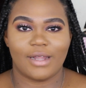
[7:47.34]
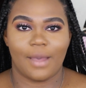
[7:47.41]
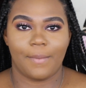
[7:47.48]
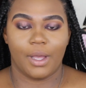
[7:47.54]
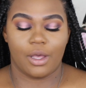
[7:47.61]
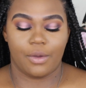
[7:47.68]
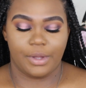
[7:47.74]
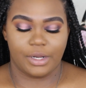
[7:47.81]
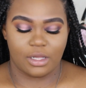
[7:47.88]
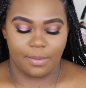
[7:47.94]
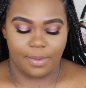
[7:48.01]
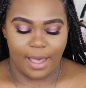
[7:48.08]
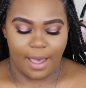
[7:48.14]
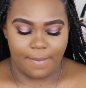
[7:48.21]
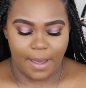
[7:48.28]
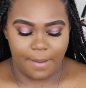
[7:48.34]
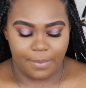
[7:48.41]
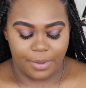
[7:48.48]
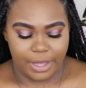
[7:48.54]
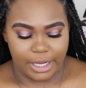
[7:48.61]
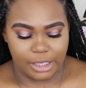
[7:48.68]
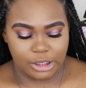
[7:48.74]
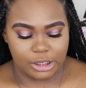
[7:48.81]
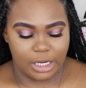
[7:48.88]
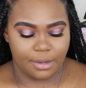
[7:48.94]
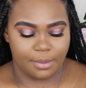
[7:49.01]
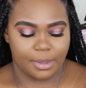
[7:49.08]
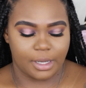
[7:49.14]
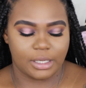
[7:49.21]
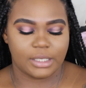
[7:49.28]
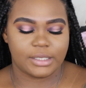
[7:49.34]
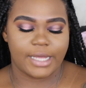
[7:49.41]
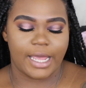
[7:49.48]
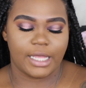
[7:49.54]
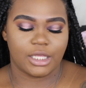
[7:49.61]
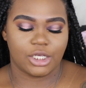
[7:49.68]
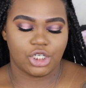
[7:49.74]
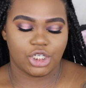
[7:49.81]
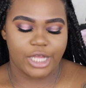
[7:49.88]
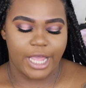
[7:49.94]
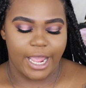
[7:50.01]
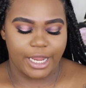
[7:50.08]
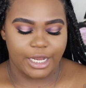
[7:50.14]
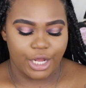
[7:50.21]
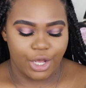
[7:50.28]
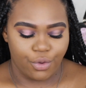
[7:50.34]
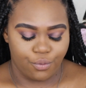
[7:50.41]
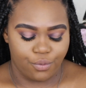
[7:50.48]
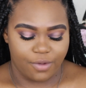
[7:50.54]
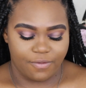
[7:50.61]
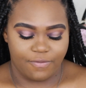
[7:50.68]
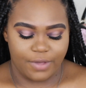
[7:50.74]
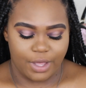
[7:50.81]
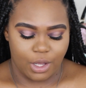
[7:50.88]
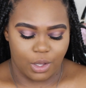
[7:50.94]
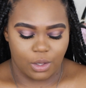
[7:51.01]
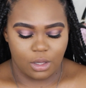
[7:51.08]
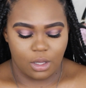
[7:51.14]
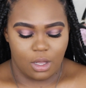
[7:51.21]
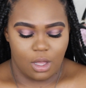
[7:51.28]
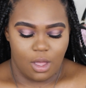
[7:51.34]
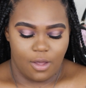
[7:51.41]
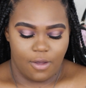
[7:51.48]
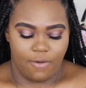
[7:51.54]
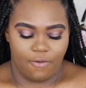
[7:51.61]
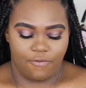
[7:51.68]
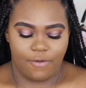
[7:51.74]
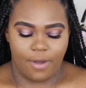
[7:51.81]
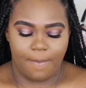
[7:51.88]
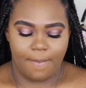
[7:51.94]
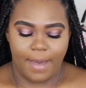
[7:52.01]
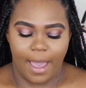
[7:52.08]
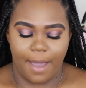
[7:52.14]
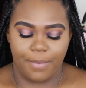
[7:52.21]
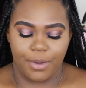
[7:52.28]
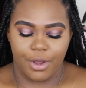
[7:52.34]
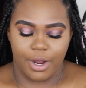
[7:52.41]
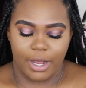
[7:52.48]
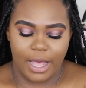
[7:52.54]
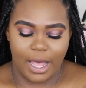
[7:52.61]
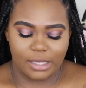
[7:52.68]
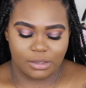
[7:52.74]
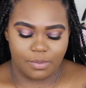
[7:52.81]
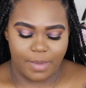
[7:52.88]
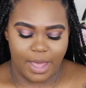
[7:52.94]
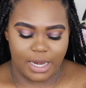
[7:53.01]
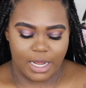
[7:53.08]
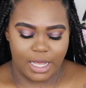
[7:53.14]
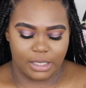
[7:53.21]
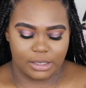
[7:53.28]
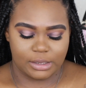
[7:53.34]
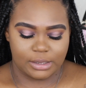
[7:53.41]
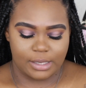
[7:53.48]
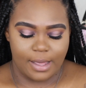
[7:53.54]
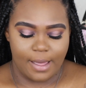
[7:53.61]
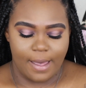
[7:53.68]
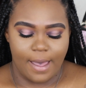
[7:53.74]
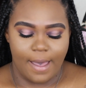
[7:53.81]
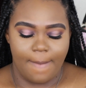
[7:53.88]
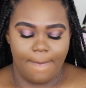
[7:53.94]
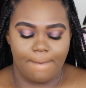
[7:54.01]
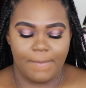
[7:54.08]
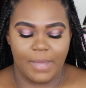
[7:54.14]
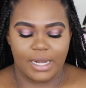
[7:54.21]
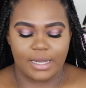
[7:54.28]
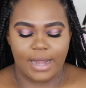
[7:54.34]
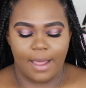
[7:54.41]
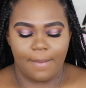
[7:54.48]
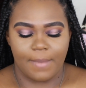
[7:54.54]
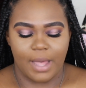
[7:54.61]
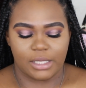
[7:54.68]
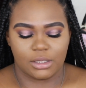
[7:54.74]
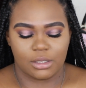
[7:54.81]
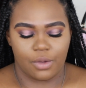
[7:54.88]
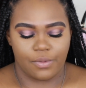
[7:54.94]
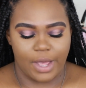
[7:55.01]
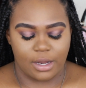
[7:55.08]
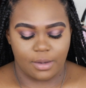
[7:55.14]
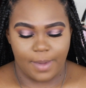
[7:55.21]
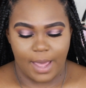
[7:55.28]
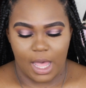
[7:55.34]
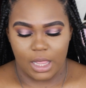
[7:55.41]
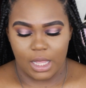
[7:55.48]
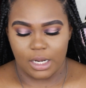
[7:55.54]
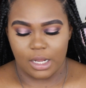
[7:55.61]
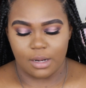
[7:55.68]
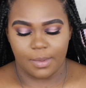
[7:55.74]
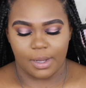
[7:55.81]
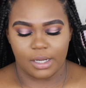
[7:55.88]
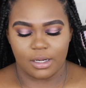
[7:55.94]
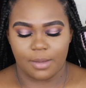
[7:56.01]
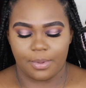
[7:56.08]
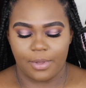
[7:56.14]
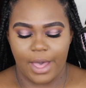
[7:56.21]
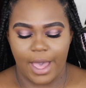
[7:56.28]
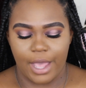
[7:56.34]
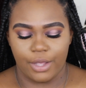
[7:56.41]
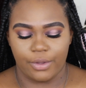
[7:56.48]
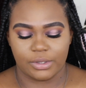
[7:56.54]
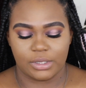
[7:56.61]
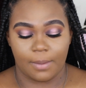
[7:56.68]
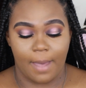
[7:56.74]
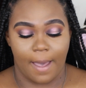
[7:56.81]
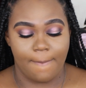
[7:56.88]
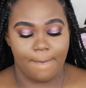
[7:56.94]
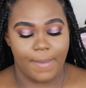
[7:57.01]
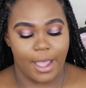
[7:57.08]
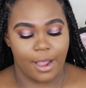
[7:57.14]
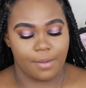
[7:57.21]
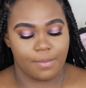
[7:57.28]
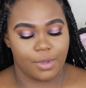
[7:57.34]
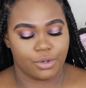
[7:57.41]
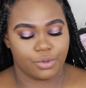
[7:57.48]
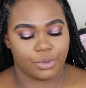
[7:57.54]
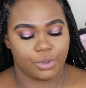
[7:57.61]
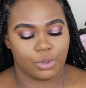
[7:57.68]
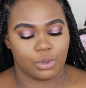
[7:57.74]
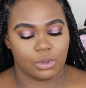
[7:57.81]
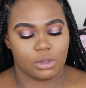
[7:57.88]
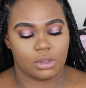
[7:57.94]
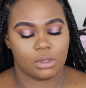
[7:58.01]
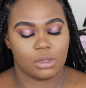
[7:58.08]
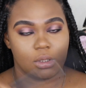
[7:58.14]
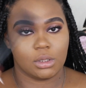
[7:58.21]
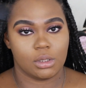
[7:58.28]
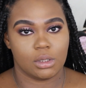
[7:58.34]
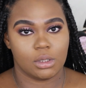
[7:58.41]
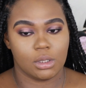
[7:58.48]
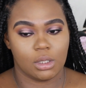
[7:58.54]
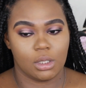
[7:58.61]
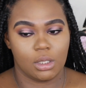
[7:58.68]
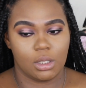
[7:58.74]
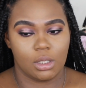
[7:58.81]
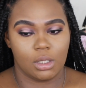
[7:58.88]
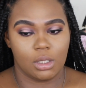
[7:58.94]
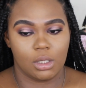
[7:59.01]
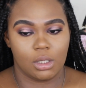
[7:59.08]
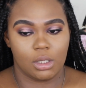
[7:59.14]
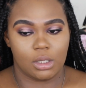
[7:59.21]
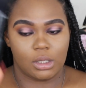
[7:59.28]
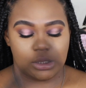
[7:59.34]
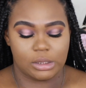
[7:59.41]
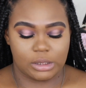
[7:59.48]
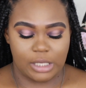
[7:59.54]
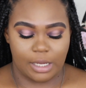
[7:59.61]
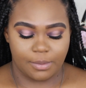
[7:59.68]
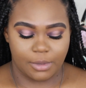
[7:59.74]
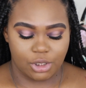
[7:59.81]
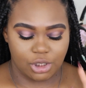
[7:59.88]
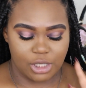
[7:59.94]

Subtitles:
now I'm going to go in and apply my blush, and I'm going to take the shade Reveal from my Pure Cosmetics Midnight Masquerade palette, and I'm going to apply it using my Bare Minerals Seamless